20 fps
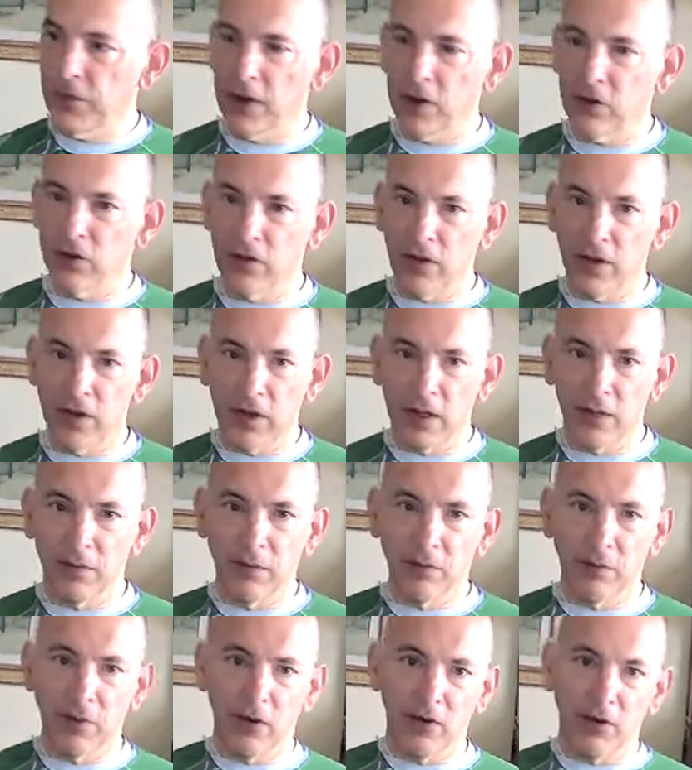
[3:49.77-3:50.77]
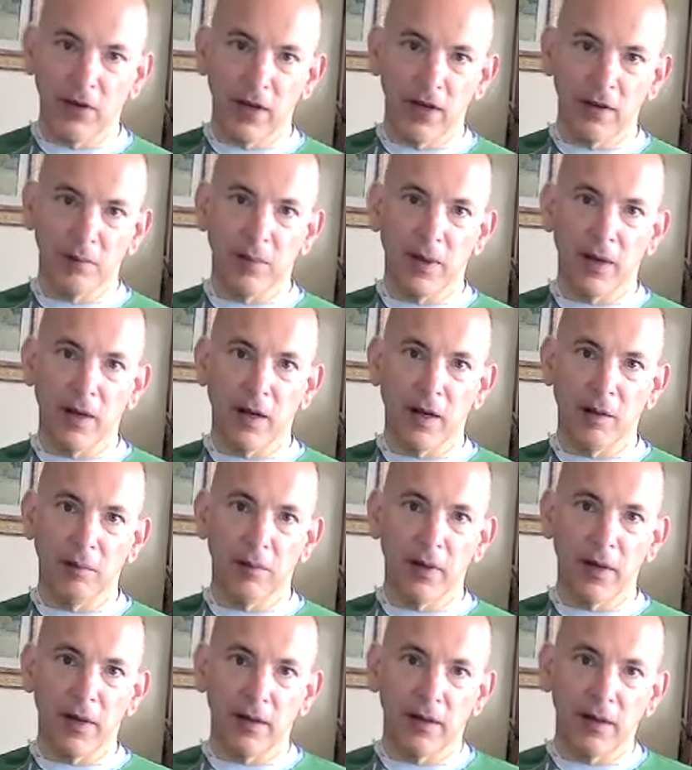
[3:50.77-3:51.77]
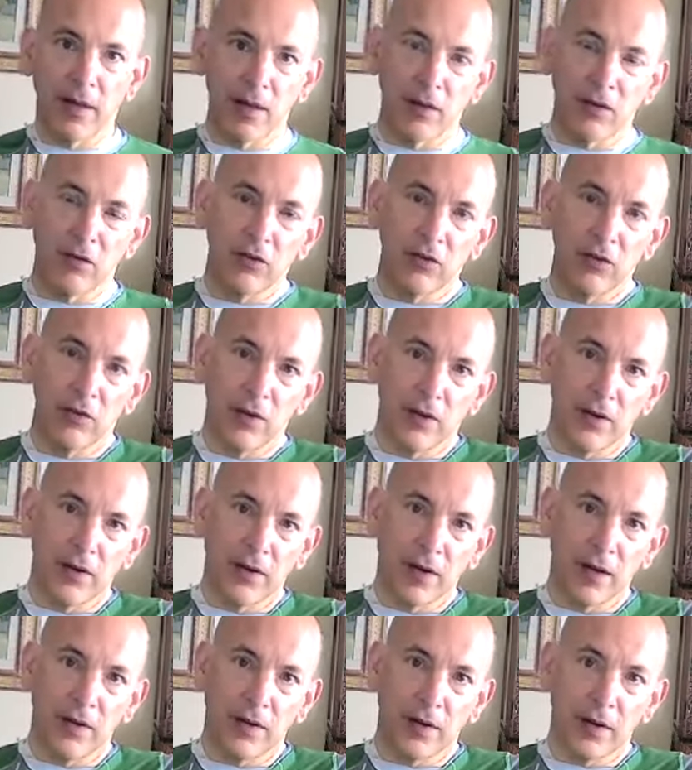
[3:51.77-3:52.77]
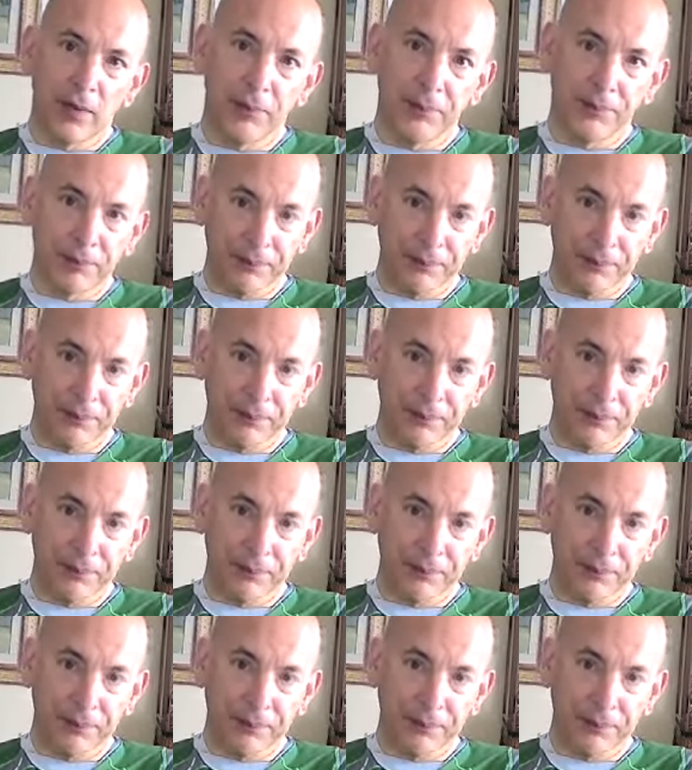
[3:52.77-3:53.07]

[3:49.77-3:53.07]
externally rotate my arm like this, you've got another